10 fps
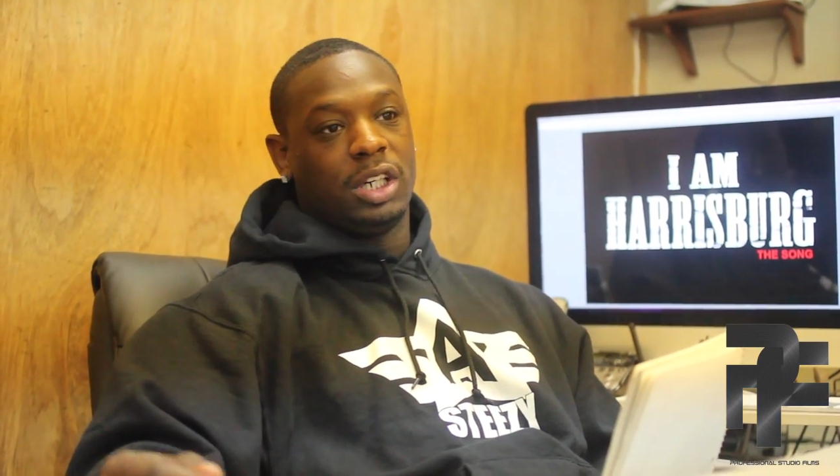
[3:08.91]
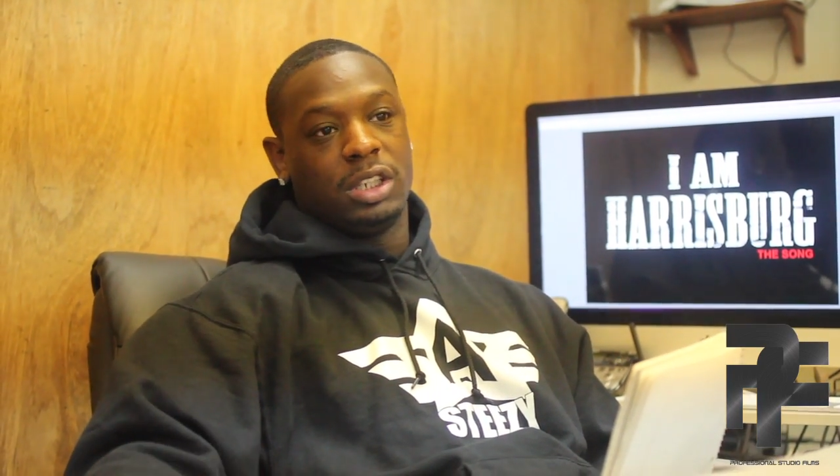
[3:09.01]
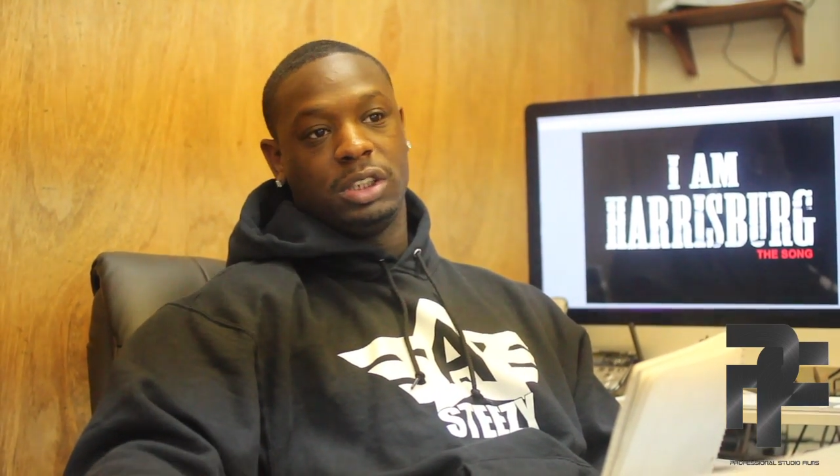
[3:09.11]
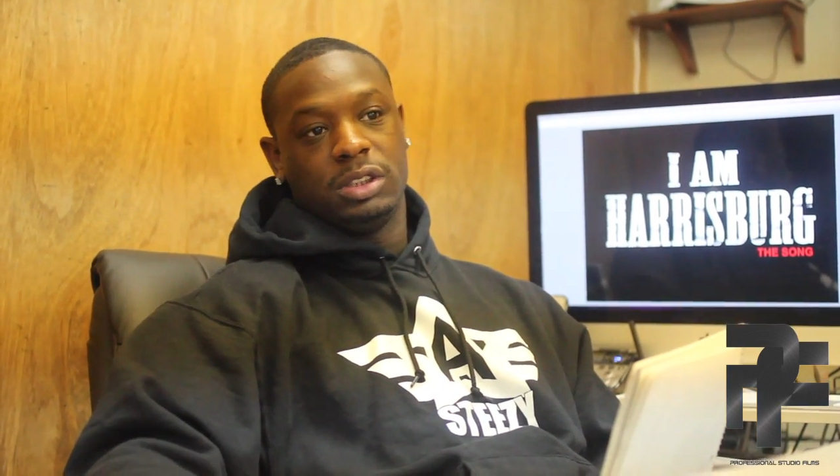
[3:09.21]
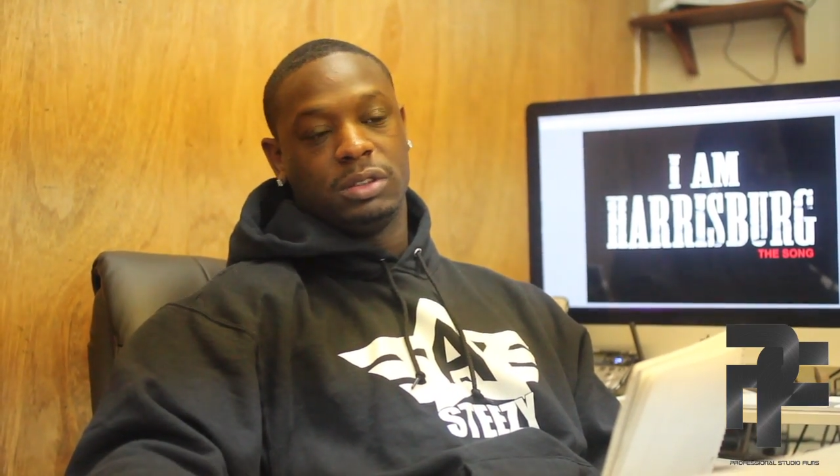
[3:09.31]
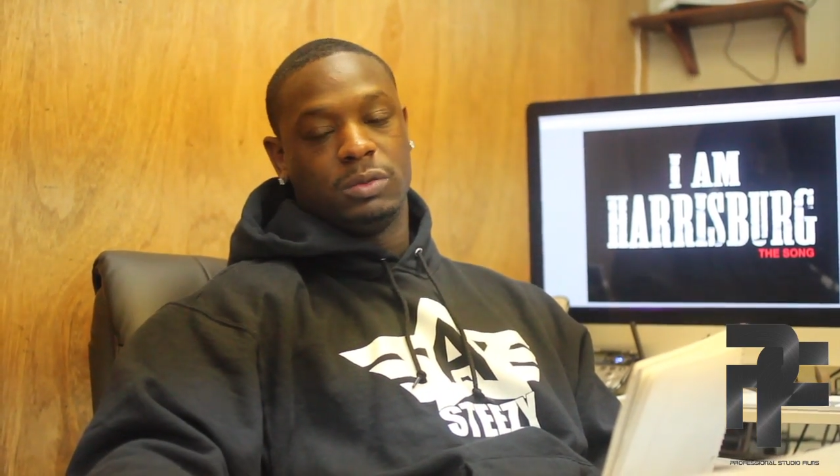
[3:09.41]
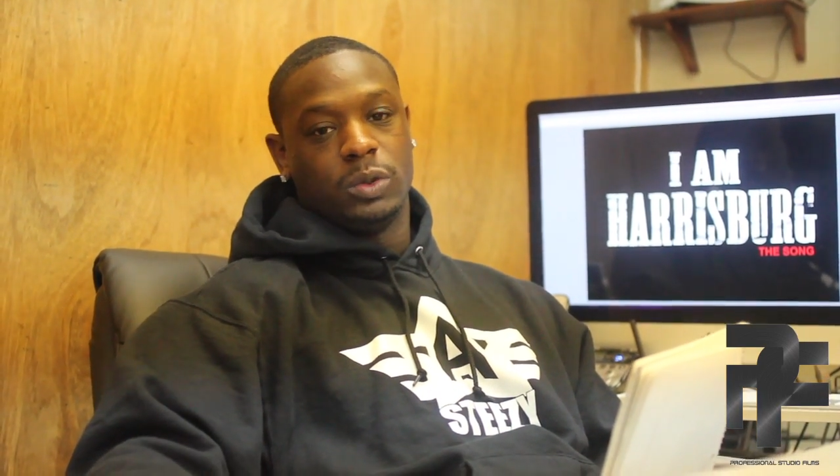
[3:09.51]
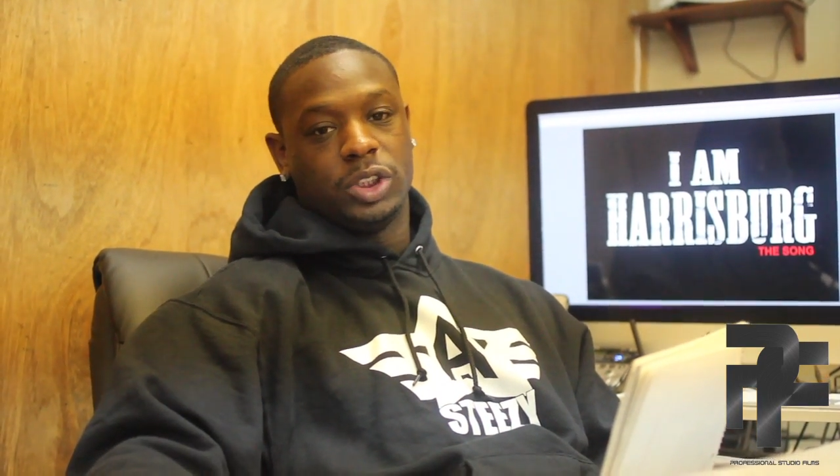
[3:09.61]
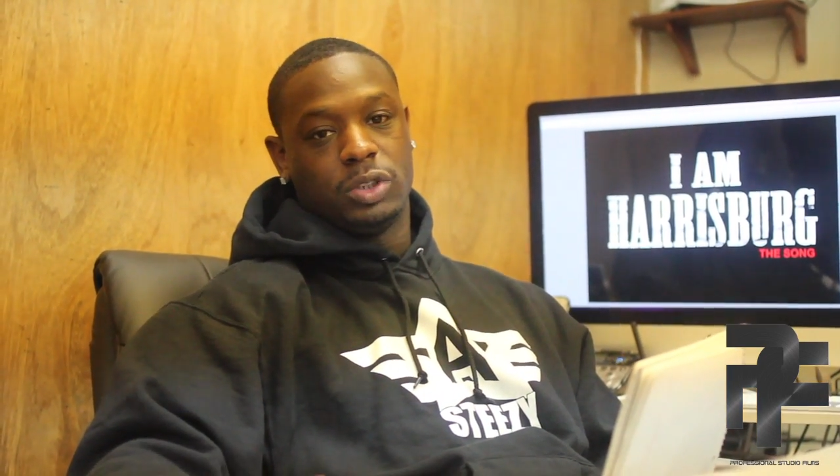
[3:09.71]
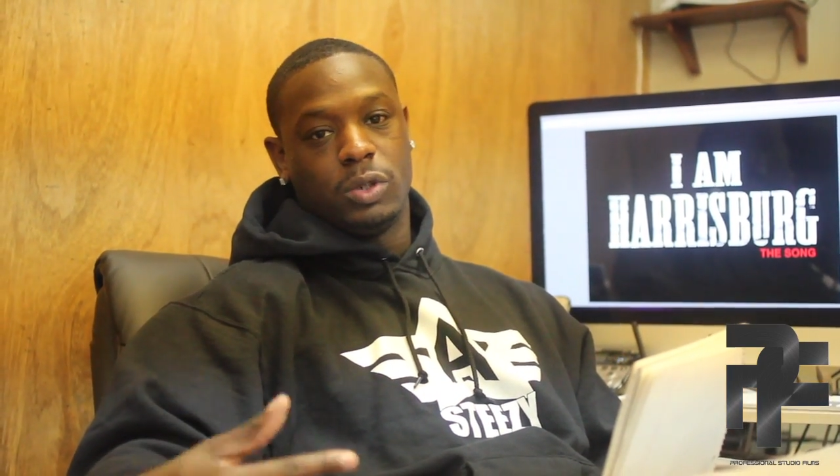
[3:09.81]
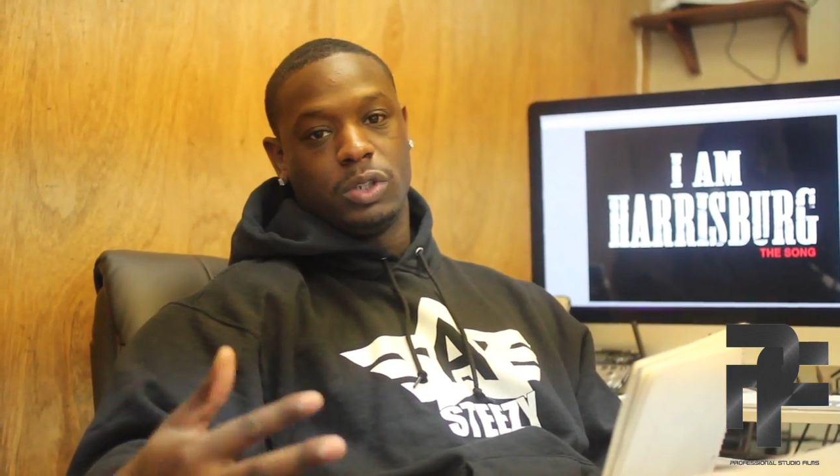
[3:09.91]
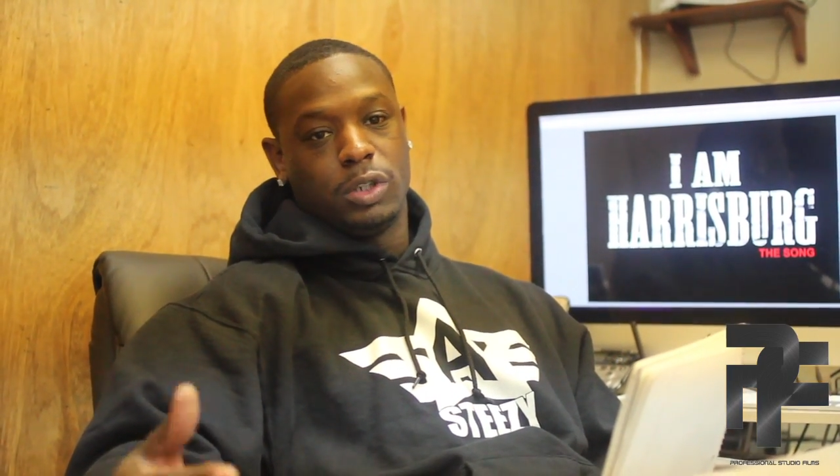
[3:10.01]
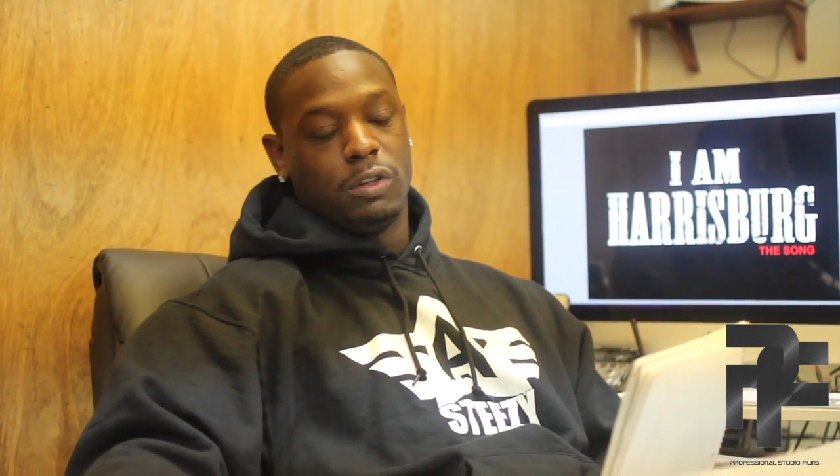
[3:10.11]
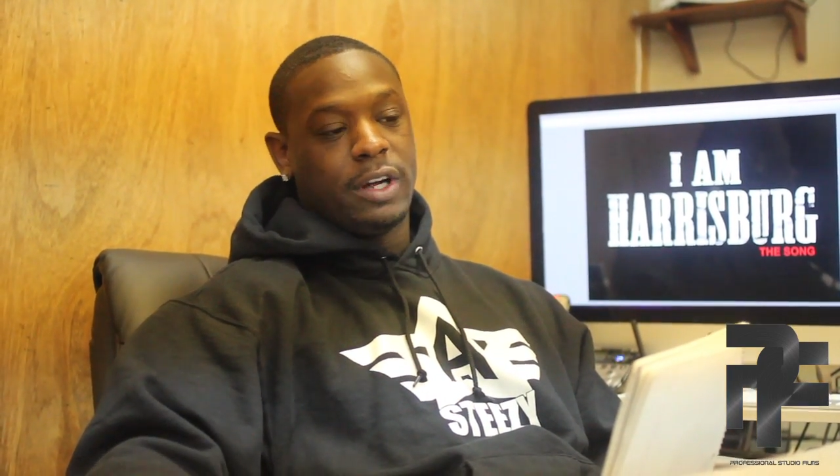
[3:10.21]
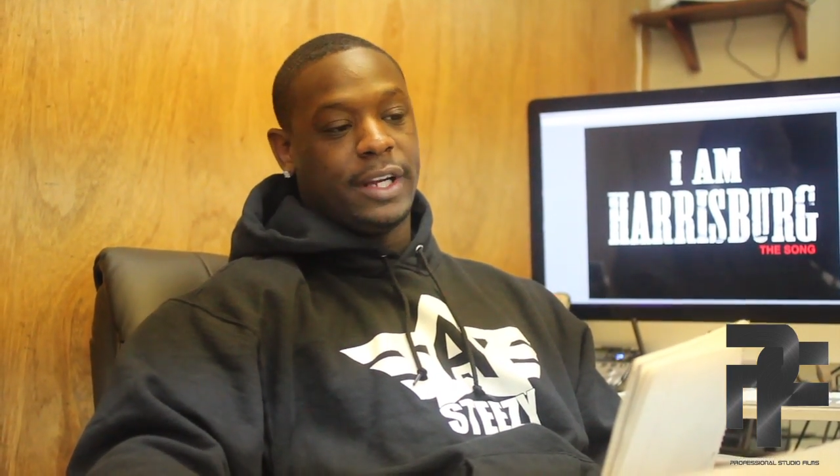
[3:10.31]
what's going
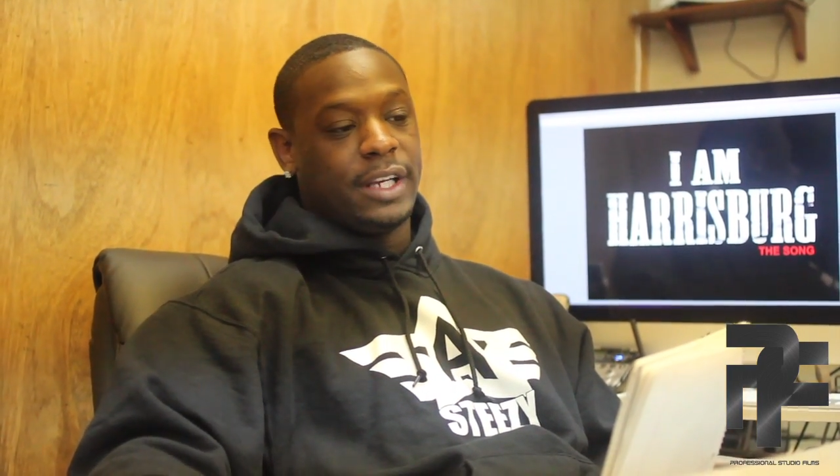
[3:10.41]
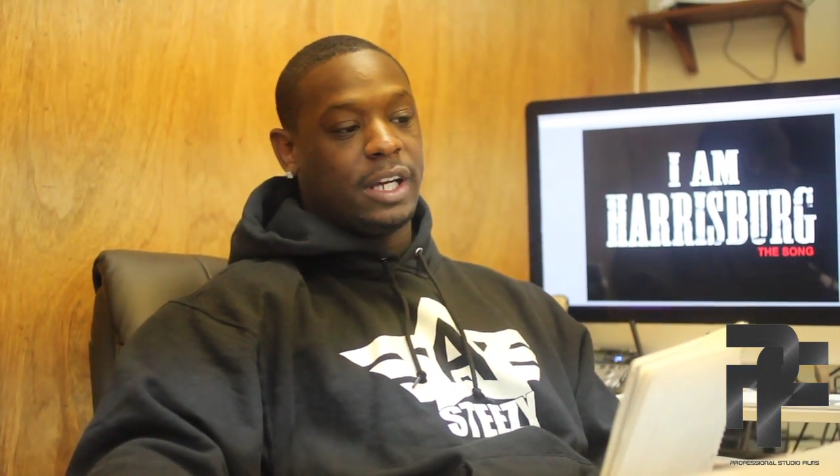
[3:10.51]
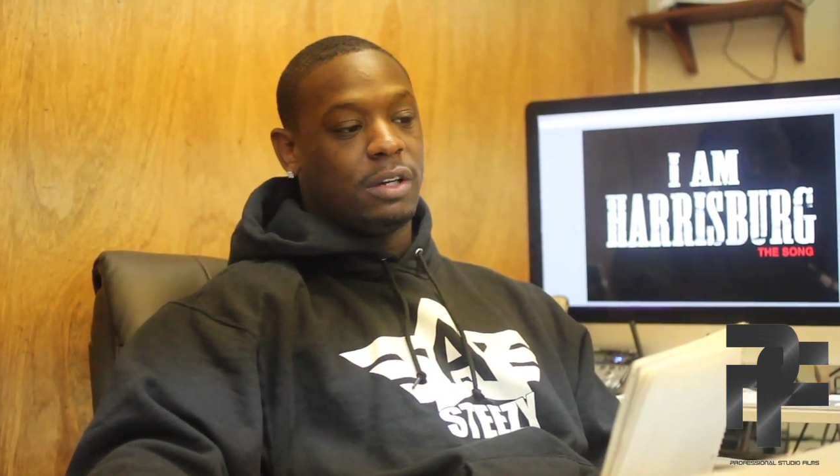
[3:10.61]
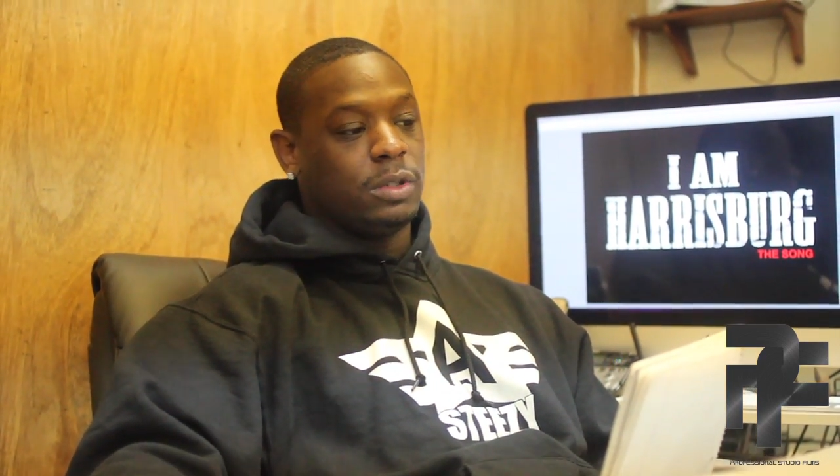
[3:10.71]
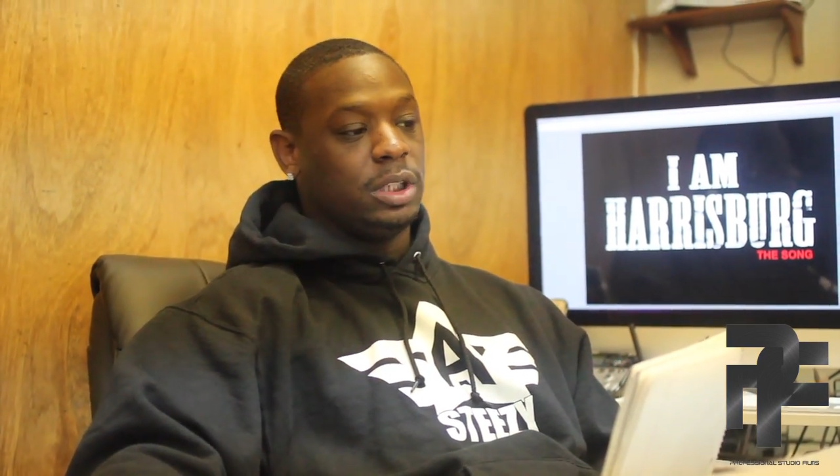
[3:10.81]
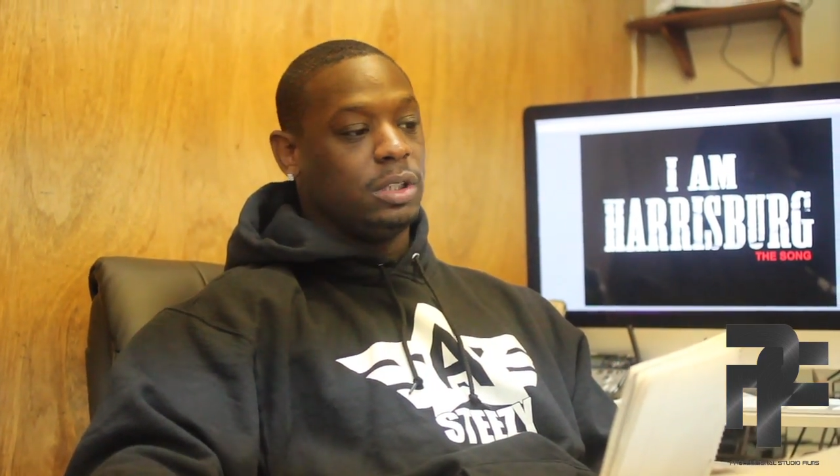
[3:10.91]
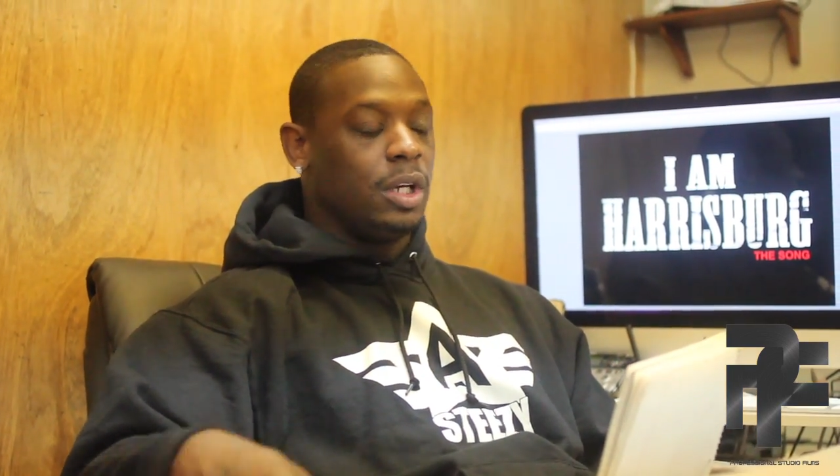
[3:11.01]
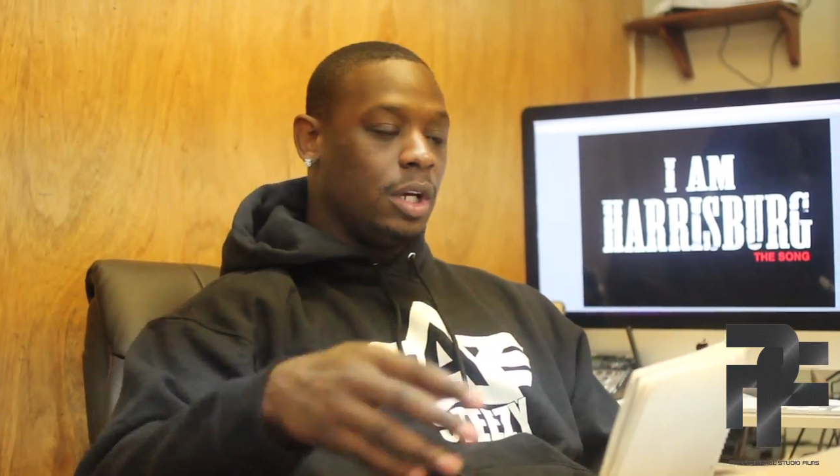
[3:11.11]
on right now.